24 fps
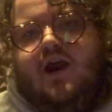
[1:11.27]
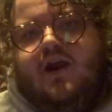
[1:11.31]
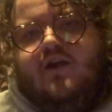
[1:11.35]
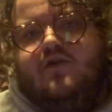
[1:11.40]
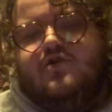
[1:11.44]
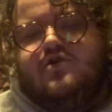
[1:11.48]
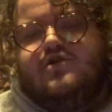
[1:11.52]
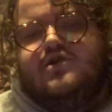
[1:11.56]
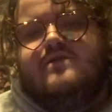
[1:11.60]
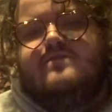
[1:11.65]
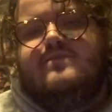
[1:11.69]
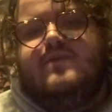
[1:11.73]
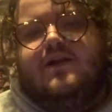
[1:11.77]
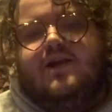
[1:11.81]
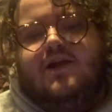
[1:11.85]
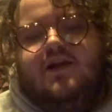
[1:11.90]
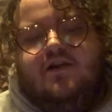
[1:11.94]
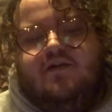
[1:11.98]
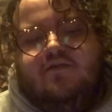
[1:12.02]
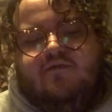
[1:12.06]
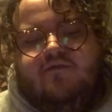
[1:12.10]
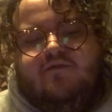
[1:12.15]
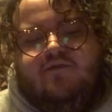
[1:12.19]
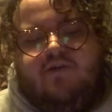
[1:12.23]
energy, but
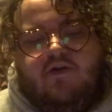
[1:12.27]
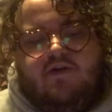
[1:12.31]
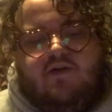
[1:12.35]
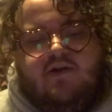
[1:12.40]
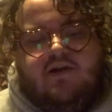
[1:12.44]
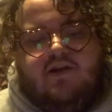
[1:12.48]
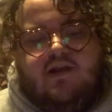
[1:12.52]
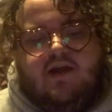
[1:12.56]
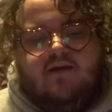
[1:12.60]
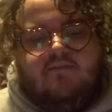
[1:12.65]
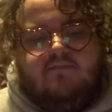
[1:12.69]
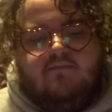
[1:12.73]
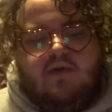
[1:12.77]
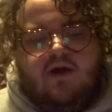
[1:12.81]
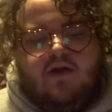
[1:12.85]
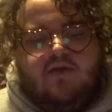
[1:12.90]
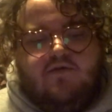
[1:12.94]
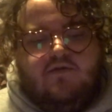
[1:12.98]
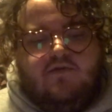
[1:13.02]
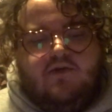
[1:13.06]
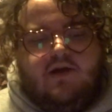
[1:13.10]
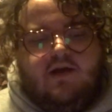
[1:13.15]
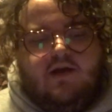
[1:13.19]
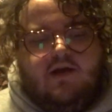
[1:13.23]
in a very like
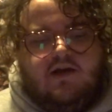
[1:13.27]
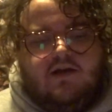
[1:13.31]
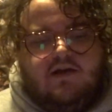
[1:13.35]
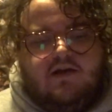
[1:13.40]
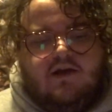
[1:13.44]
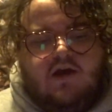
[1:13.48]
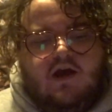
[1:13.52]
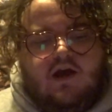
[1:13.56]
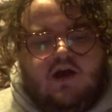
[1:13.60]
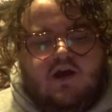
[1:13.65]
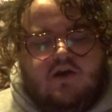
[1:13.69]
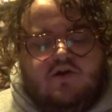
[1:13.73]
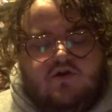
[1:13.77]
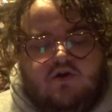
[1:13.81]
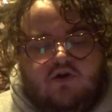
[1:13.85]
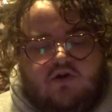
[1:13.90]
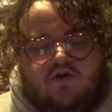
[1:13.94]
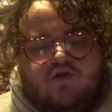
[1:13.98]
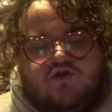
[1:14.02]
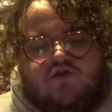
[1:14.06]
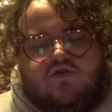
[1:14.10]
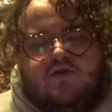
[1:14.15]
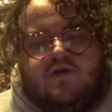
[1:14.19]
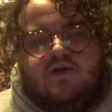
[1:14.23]
mothering and
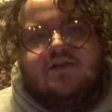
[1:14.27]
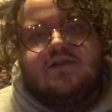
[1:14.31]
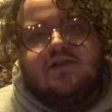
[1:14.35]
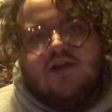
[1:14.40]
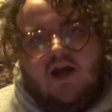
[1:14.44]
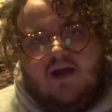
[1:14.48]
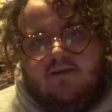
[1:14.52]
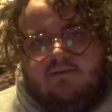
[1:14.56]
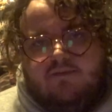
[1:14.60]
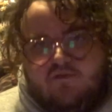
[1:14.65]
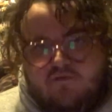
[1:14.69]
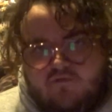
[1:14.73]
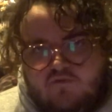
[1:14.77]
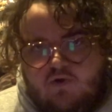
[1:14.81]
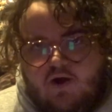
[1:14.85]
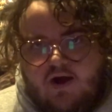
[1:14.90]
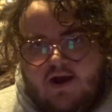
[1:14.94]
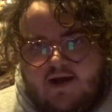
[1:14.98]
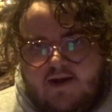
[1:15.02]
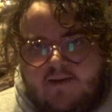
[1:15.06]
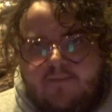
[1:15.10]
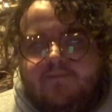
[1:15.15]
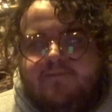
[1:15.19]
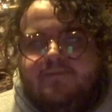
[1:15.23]
nurturing type of
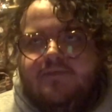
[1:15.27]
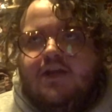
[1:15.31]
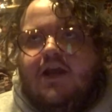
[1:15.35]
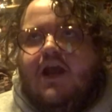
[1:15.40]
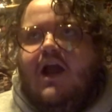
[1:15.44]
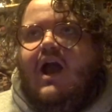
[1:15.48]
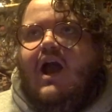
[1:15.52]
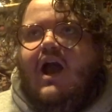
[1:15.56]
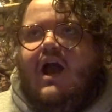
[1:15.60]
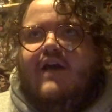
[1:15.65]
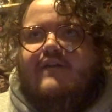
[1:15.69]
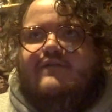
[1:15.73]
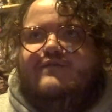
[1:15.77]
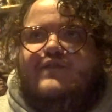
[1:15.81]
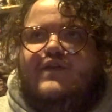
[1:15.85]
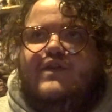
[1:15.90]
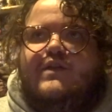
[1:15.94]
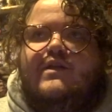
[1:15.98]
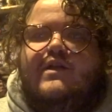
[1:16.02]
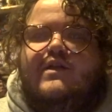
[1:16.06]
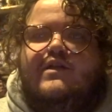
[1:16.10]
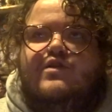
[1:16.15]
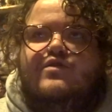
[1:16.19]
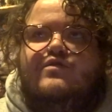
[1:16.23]
way. I
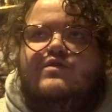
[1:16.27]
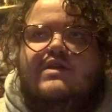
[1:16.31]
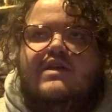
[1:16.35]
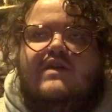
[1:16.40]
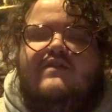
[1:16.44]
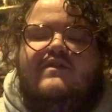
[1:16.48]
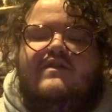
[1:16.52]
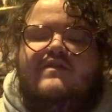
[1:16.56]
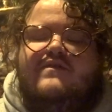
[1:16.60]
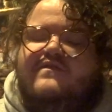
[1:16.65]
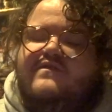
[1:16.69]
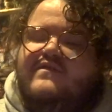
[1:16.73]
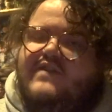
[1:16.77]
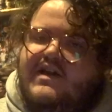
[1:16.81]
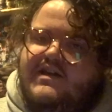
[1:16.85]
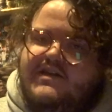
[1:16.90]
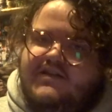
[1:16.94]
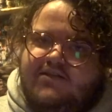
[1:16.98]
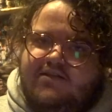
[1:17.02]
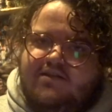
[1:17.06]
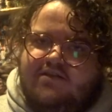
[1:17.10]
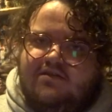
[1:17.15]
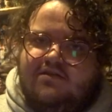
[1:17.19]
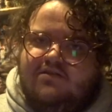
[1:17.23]
feel like you give
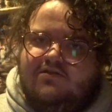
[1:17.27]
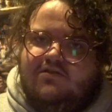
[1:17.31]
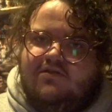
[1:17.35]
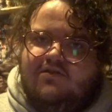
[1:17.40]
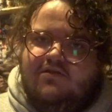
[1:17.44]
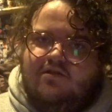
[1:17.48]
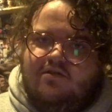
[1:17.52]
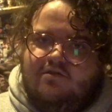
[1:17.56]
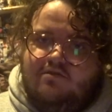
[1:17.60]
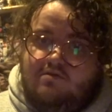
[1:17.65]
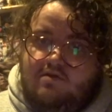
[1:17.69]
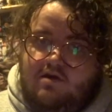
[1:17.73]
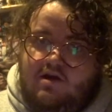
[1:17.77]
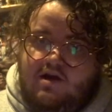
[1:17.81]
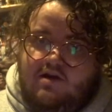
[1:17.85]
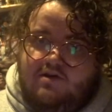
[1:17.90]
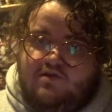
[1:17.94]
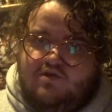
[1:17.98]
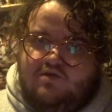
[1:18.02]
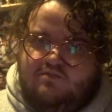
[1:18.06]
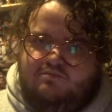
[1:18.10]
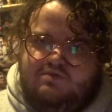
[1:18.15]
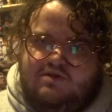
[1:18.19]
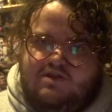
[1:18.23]
advice a
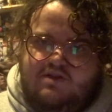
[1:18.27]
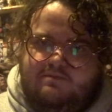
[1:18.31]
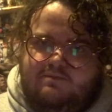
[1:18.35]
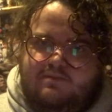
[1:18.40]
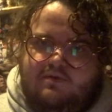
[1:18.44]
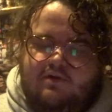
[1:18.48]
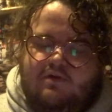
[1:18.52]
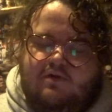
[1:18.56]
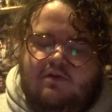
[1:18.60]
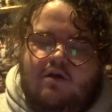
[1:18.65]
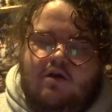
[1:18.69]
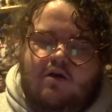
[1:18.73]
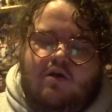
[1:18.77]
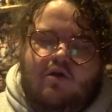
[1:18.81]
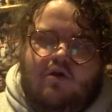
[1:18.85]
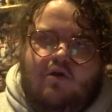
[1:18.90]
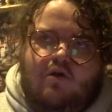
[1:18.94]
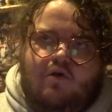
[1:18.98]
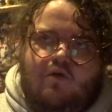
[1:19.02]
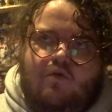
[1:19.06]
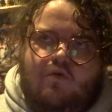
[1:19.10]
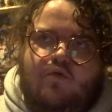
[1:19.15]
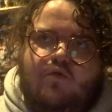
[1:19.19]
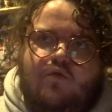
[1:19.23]
lot to people,
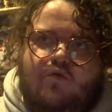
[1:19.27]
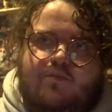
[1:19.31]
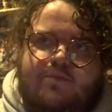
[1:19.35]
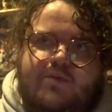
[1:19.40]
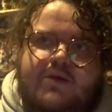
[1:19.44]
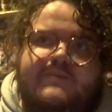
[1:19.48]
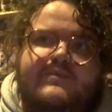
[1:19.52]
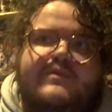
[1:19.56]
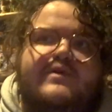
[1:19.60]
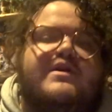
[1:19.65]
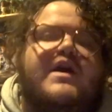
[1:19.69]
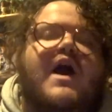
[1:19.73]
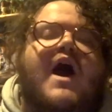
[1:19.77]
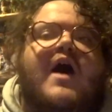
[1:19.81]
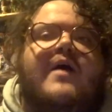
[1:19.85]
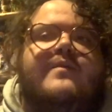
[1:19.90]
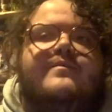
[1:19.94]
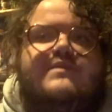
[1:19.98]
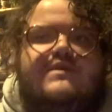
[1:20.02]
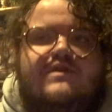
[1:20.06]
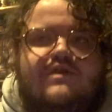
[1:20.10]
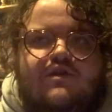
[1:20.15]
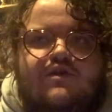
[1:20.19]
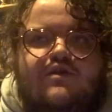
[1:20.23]
or people
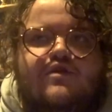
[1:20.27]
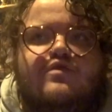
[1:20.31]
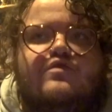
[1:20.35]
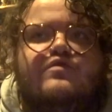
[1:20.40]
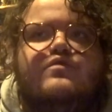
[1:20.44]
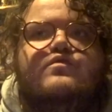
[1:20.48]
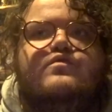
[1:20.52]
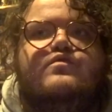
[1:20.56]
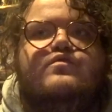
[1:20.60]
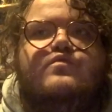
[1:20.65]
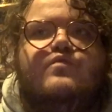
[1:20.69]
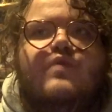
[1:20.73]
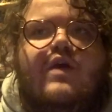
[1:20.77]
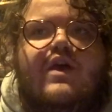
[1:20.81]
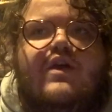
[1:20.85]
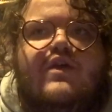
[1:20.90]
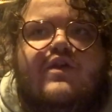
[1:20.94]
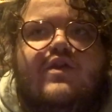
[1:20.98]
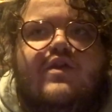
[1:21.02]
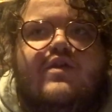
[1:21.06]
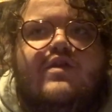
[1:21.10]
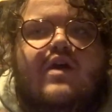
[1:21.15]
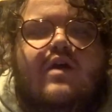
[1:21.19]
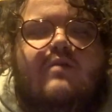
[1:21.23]
come to you with
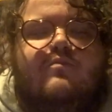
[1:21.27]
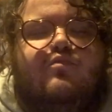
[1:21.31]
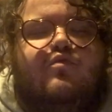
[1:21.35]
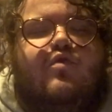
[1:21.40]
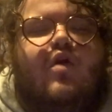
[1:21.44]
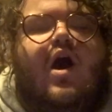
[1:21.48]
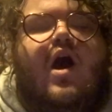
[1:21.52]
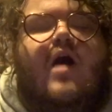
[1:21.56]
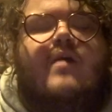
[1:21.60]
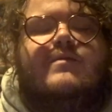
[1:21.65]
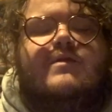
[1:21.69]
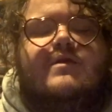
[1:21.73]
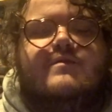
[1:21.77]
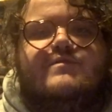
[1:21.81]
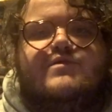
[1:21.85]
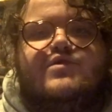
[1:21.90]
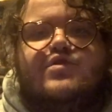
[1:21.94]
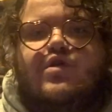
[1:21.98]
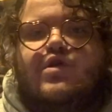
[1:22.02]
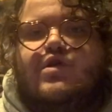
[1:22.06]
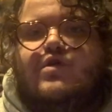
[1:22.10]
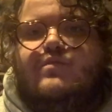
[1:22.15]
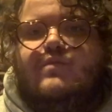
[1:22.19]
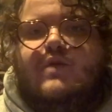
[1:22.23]
their problems
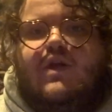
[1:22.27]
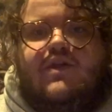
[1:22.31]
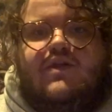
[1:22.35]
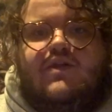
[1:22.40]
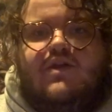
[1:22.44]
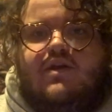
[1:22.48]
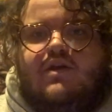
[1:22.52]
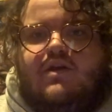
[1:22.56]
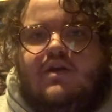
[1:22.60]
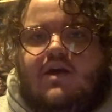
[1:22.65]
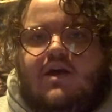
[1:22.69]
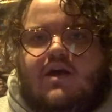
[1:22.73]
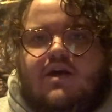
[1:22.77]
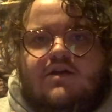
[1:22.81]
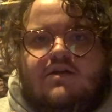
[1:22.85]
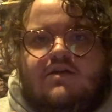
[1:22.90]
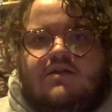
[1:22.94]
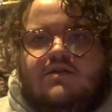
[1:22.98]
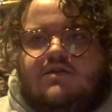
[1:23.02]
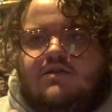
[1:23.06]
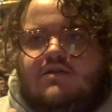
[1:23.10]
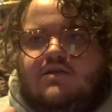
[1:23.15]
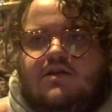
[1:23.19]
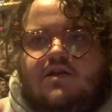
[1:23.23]
or with,
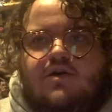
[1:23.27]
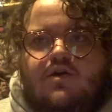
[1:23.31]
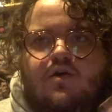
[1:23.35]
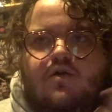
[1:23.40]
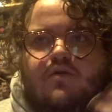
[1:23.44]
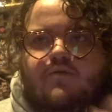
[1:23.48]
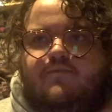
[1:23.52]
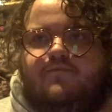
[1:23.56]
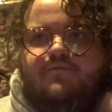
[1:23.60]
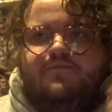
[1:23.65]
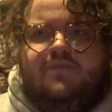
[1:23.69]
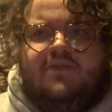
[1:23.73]
you know,